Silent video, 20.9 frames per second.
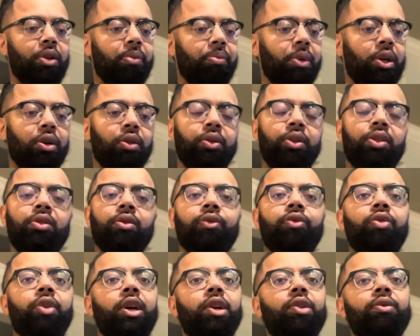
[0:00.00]
Middle Eastern
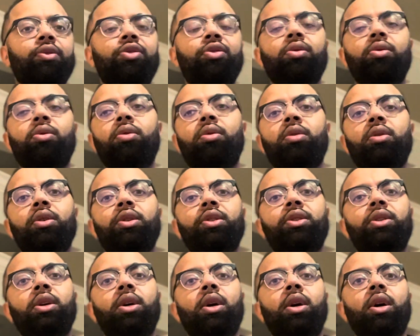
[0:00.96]
fragrance stores,
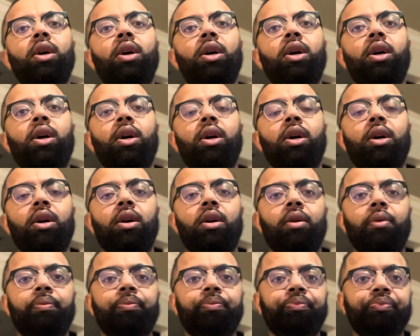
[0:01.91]

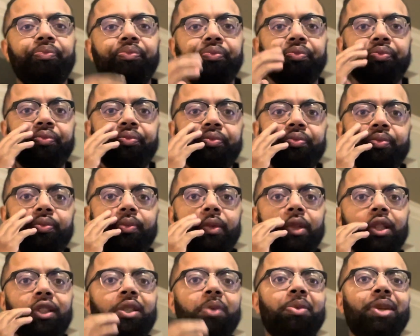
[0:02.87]

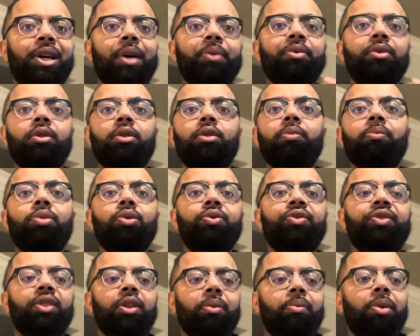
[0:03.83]
sometimes a little boost
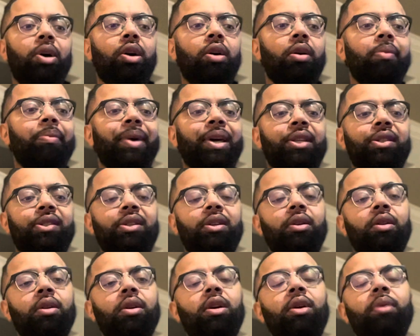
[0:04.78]
in the mall might
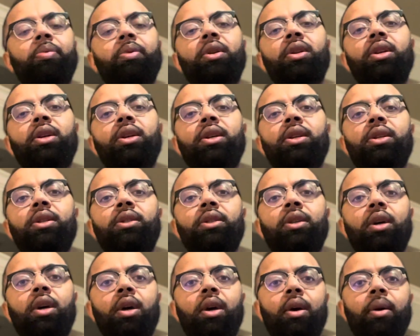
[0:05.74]
sell a couple of these,
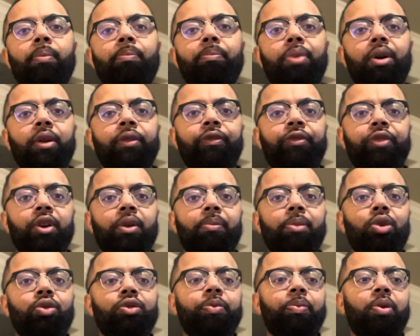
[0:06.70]
but for the
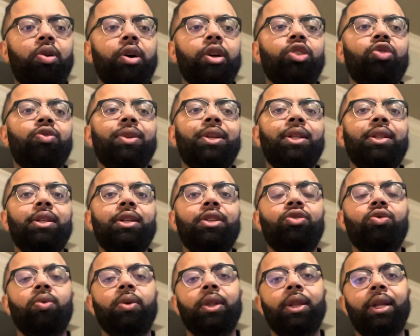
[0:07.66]
most part, you can get these
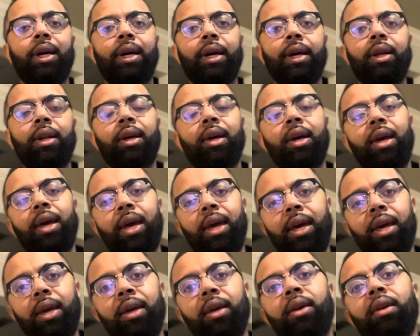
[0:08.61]
online.
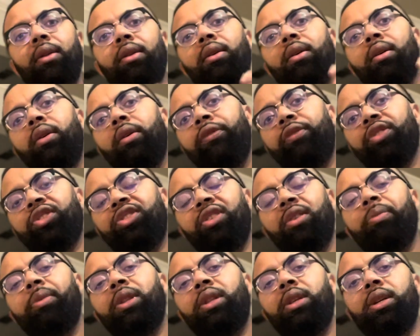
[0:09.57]
And for
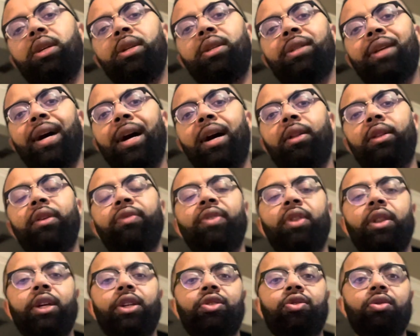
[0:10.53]
some of these, I'll even
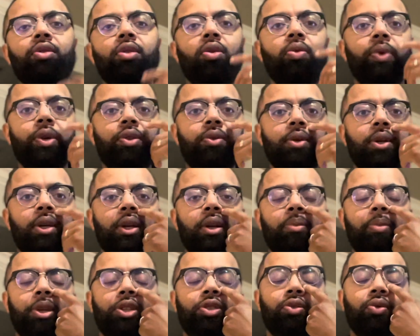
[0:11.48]
let you know where you can get them
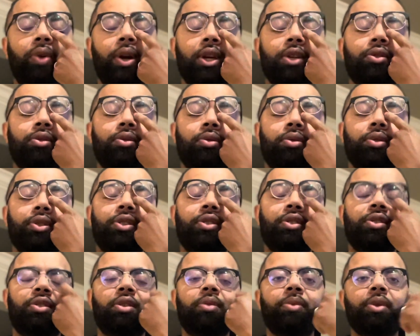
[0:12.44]
at your rack stores,
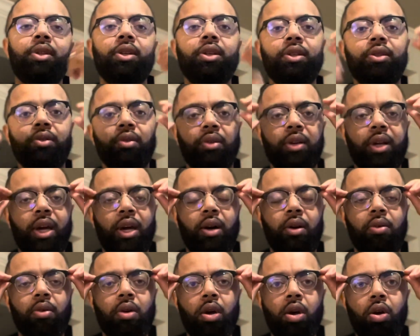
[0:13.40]
because some of these are
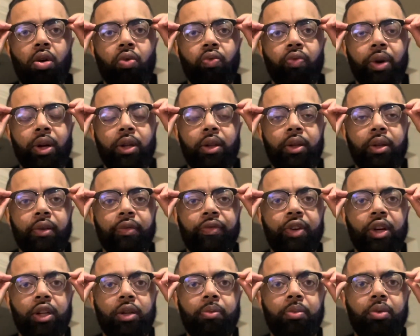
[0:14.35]
now readily
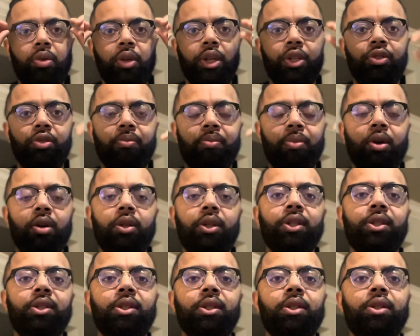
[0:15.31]
available at your
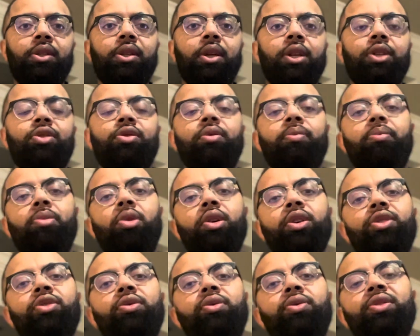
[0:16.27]
Burlingtons, at your
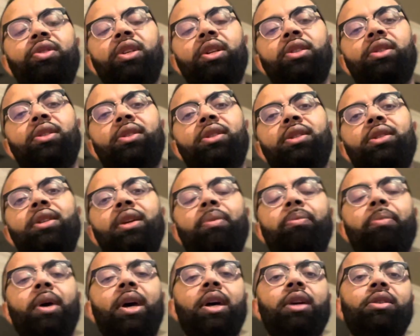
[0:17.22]
Marshalls, and at your TJ
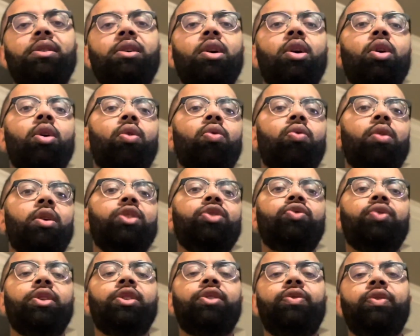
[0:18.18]
Maxx. Ross
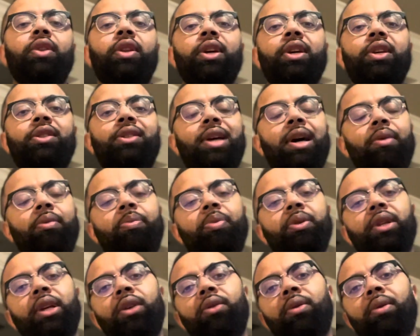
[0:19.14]
Dress for Less, I'll put
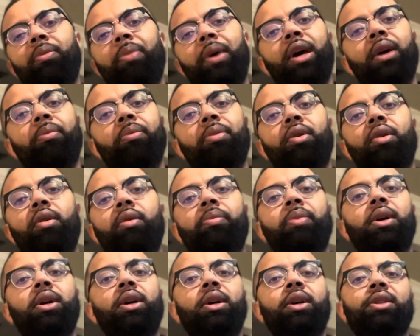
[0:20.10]
that on the back burner
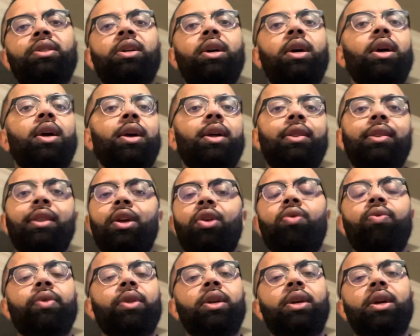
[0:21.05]
because they don't
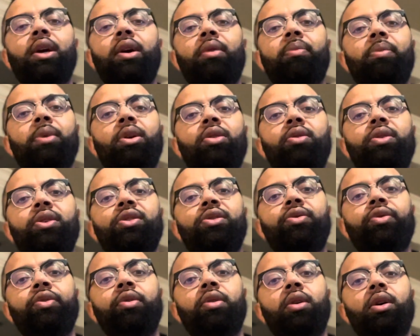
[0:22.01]
really carry Middle
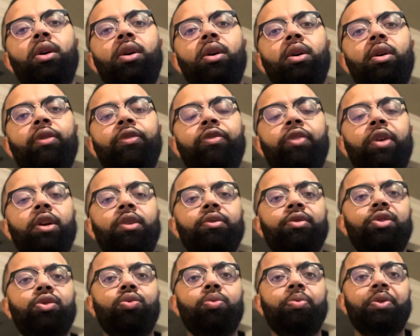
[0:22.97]
Eastern fragrance
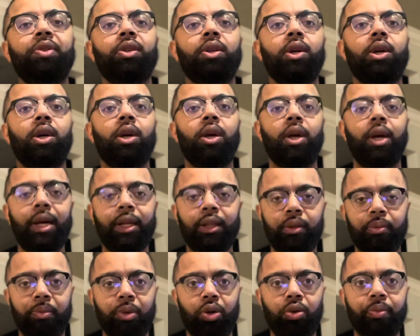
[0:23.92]
dupes at the
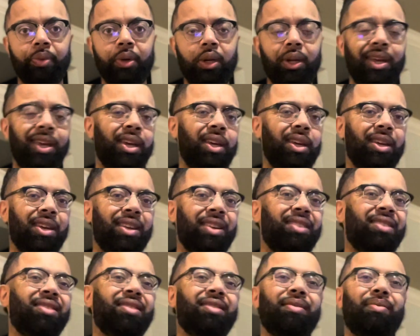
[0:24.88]
moment.
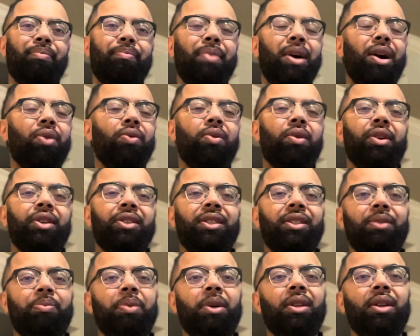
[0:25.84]
And my Ross has
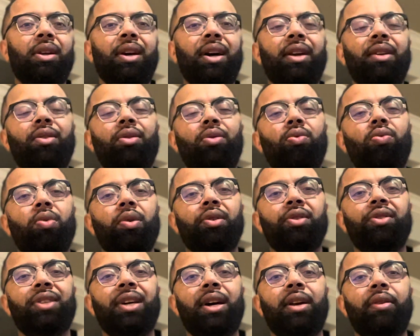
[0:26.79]
been kind of the
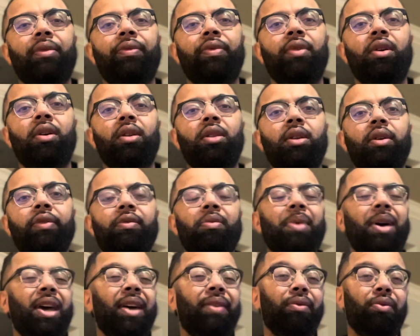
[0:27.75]
worst out of all of them. I
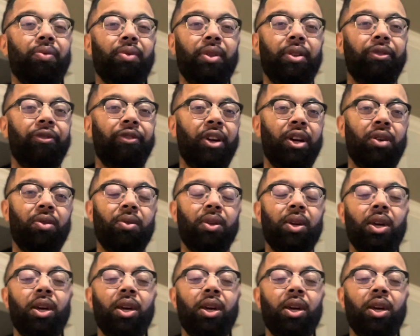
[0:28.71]
haven't really found